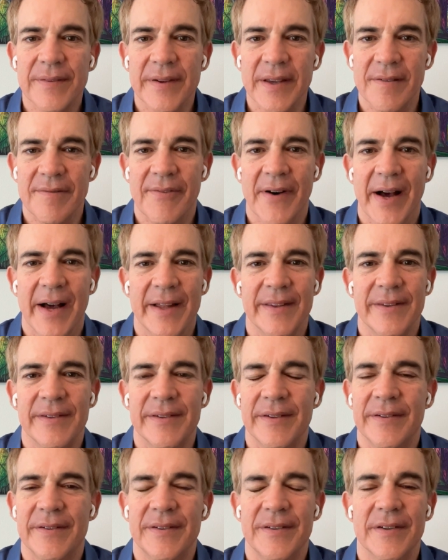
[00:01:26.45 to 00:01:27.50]
He
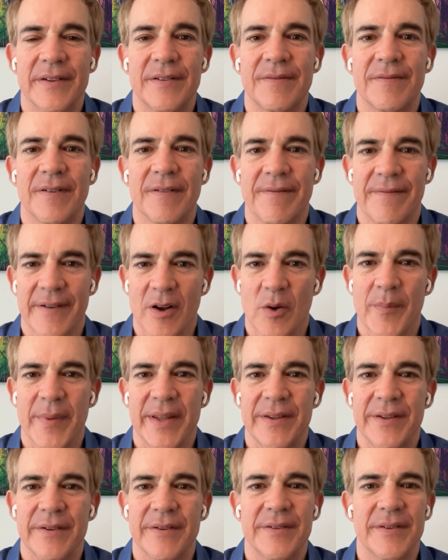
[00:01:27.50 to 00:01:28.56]
finds this just
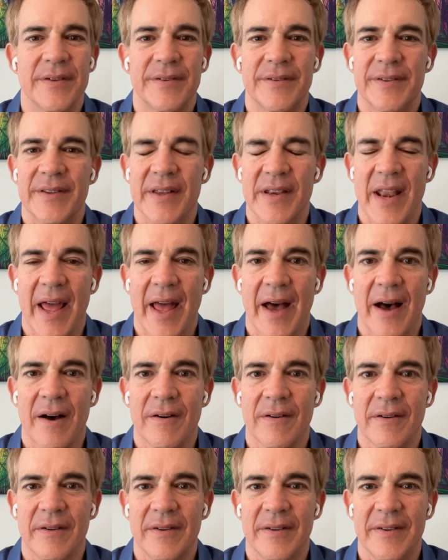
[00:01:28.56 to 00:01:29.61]
fulfillment. There's just the
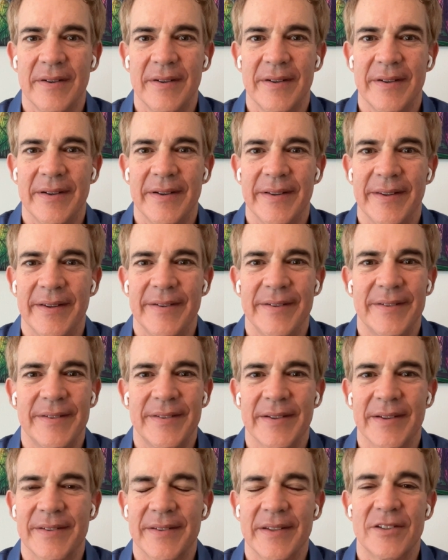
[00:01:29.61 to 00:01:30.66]
now.
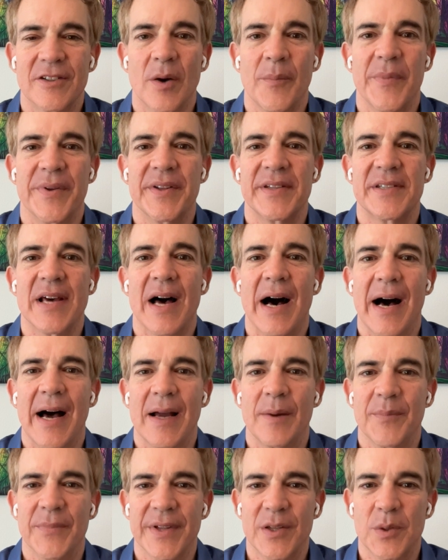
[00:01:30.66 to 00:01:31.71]
It's almost a
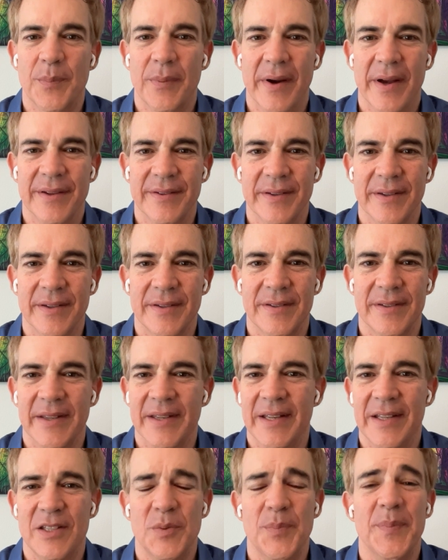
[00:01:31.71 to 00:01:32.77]
timeless presence
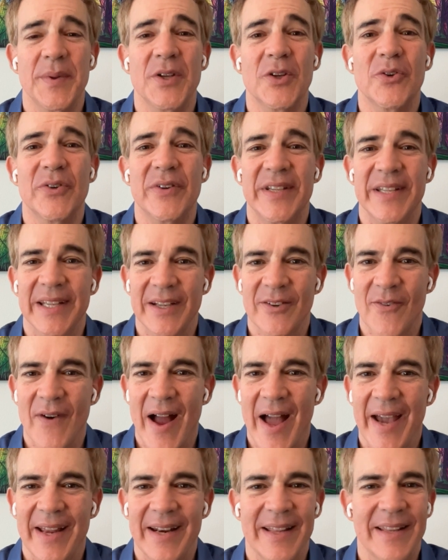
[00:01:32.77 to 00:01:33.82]
and it's beauty,
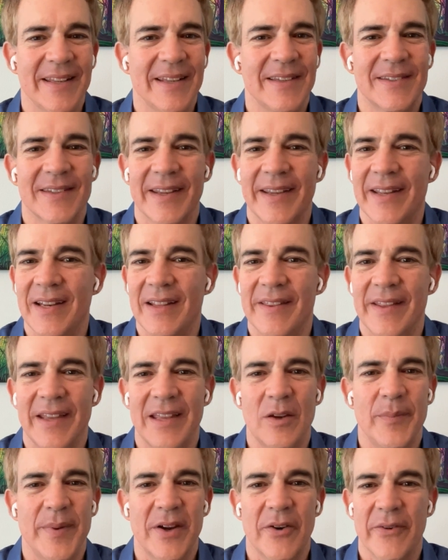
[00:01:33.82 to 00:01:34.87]
right? And it's like anything
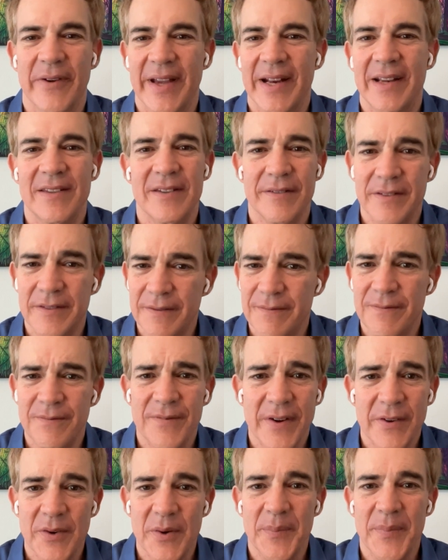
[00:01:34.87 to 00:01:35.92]
can be created. It's a
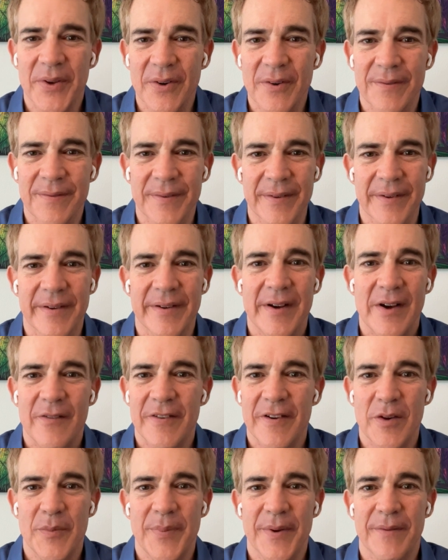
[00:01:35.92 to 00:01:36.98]
very beautiful,
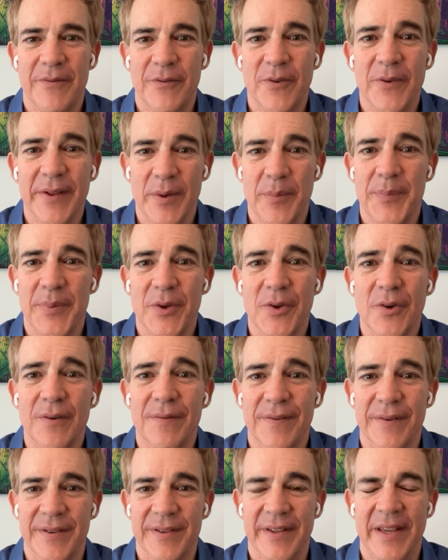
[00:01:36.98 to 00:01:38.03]
really
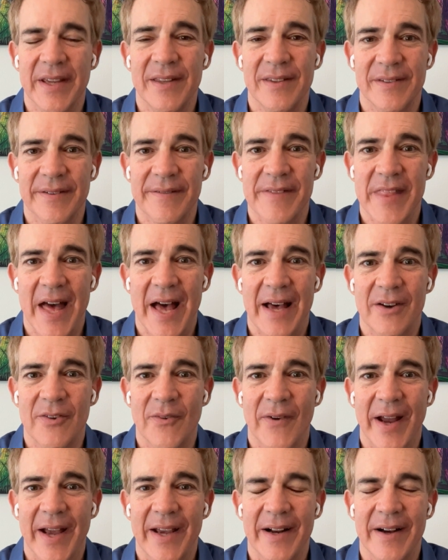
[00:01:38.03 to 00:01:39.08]
beautiful scenes of that,
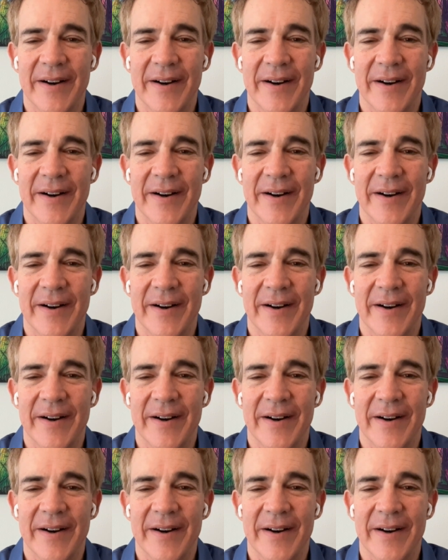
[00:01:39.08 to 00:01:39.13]
right?